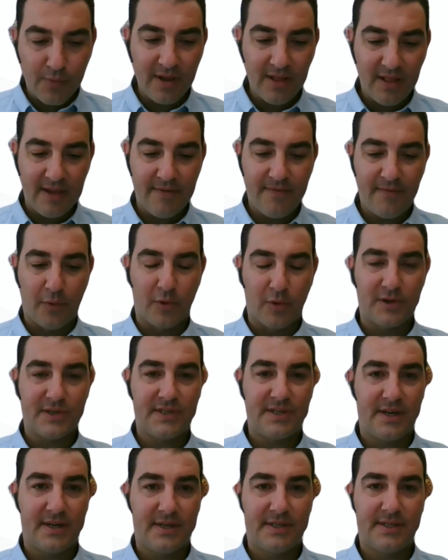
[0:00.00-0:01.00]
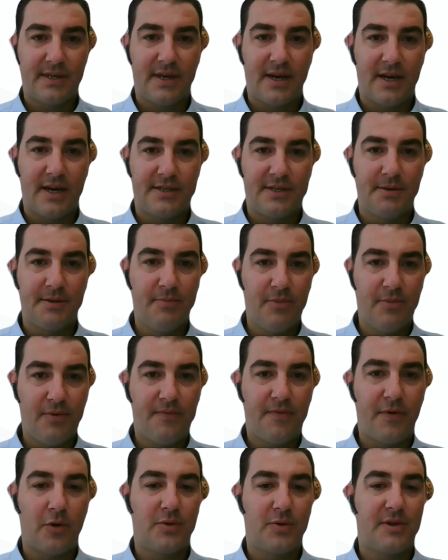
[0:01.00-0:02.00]
it really forced us
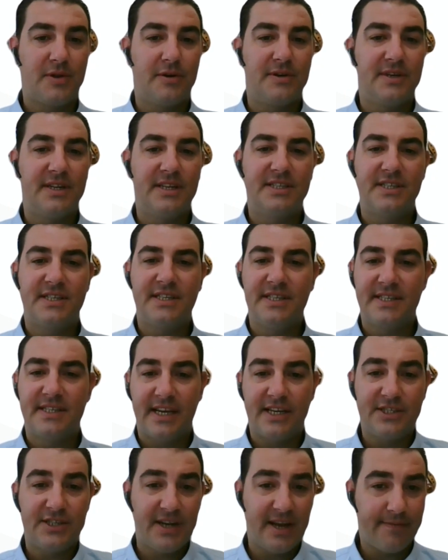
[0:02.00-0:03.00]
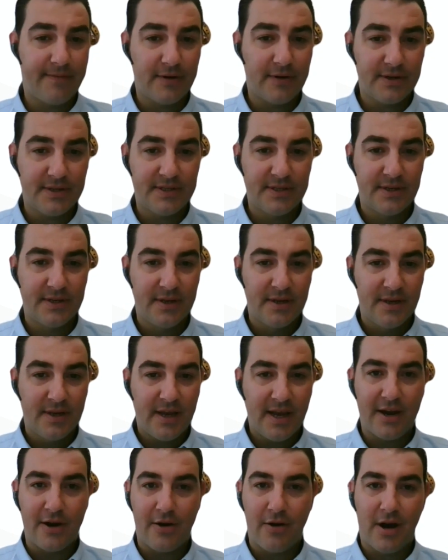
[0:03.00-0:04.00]
to move forward with our digitization efforts
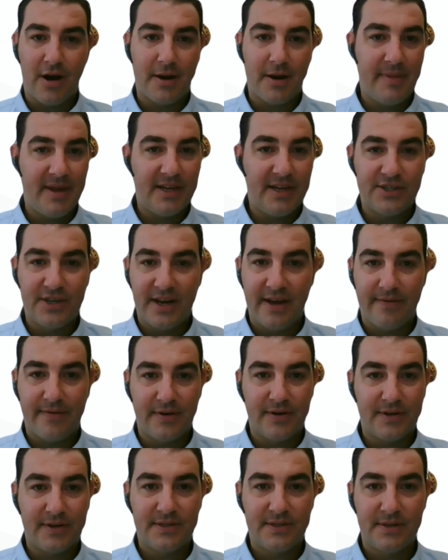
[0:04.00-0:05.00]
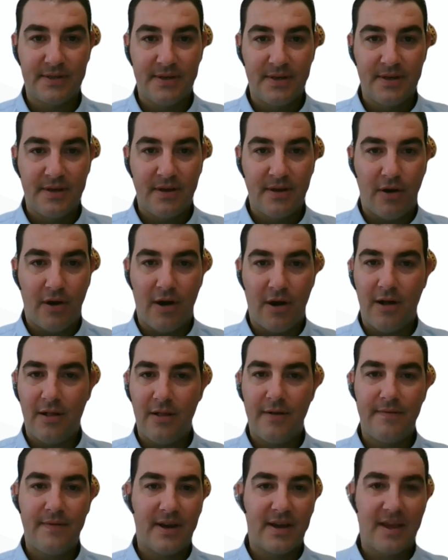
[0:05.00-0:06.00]
and our automation efforts.
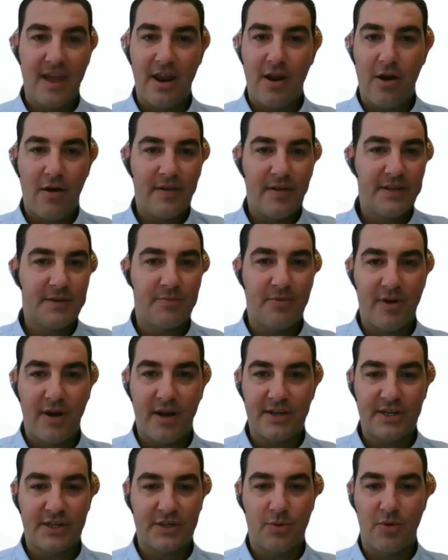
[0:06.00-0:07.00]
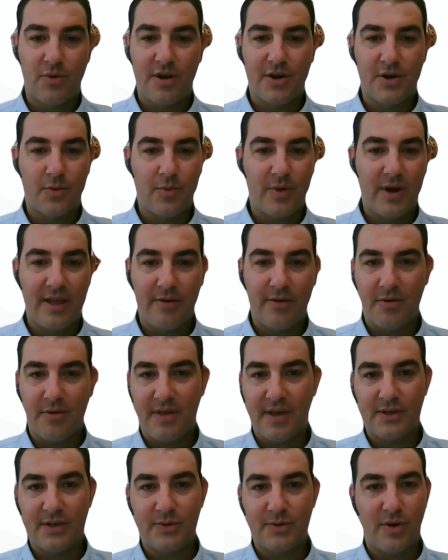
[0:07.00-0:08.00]
All these projects were
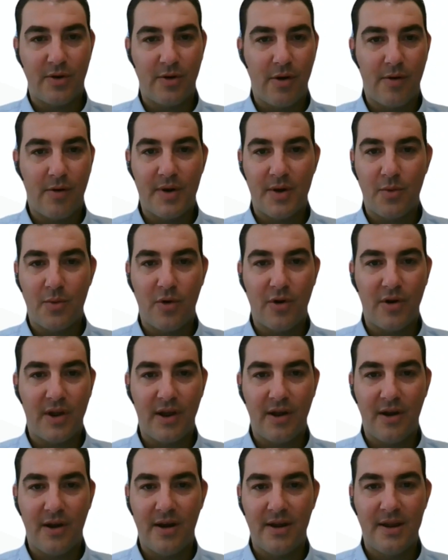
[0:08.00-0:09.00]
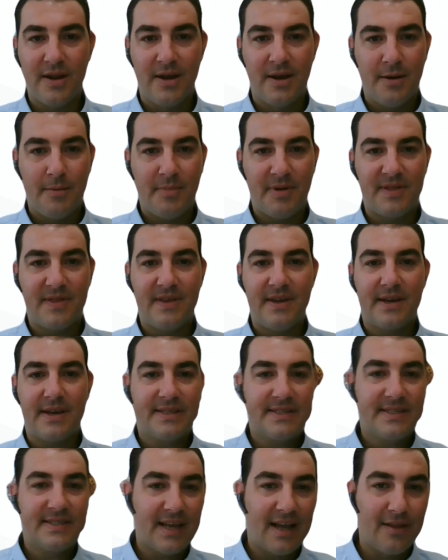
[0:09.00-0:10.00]
underway. There were things we were already working on,
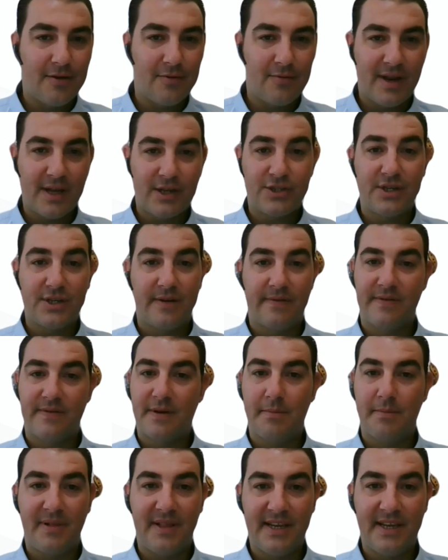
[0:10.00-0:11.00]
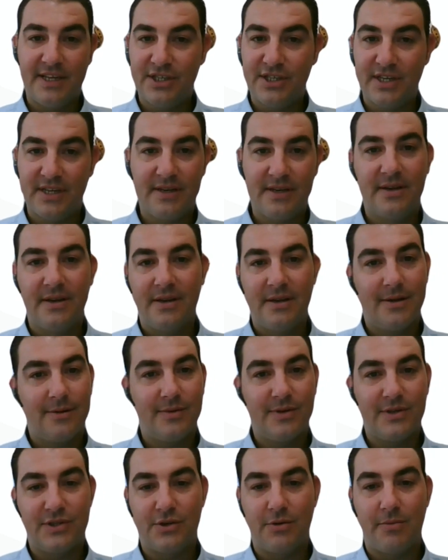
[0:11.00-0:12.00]
but the acceleration of completion
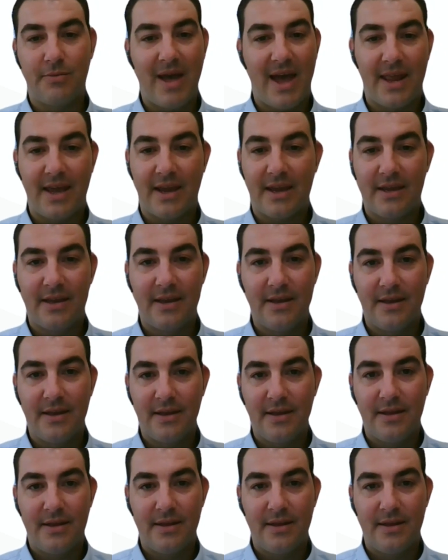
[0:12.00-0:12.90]
was dramatic.